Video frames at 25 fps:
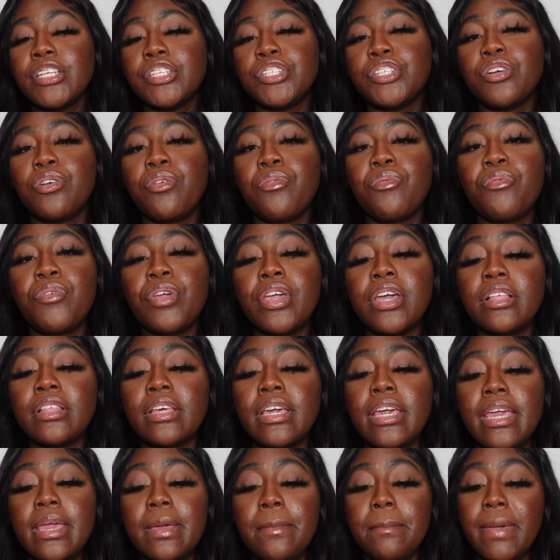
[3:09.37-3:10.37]
to
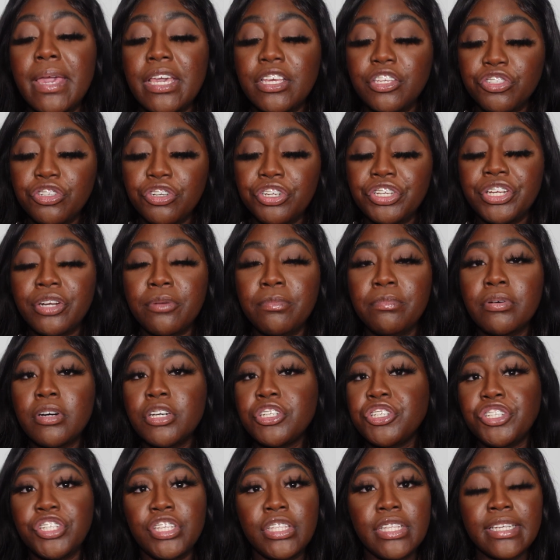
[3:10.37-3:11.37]
really make sure you're
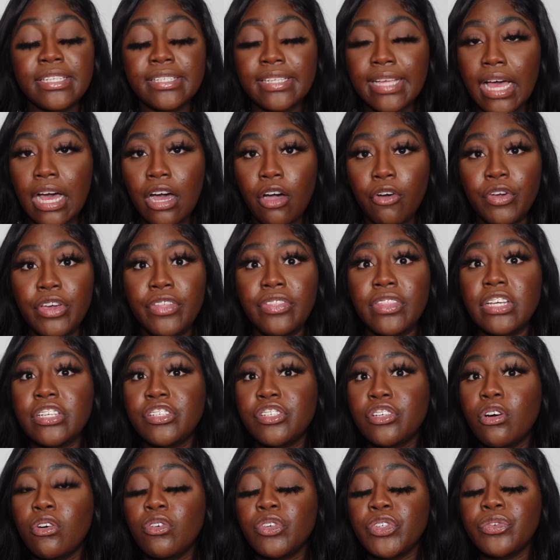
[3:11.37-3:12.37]
pushing this out. And
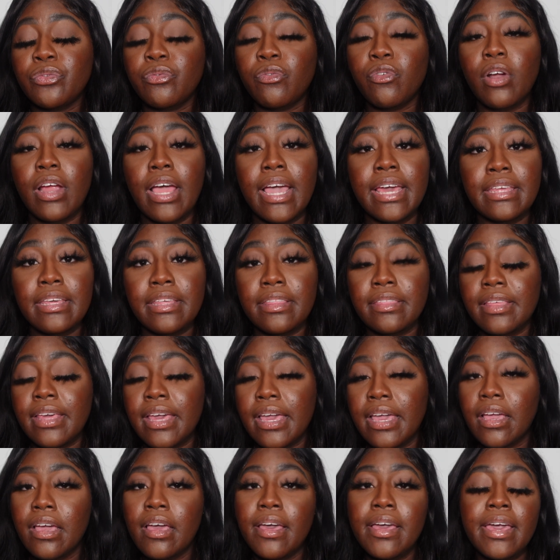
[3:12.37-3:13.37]
this goes for
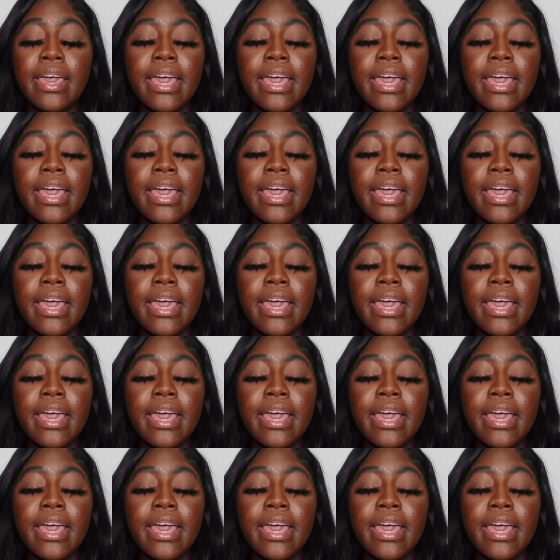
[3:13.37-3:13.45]
anything.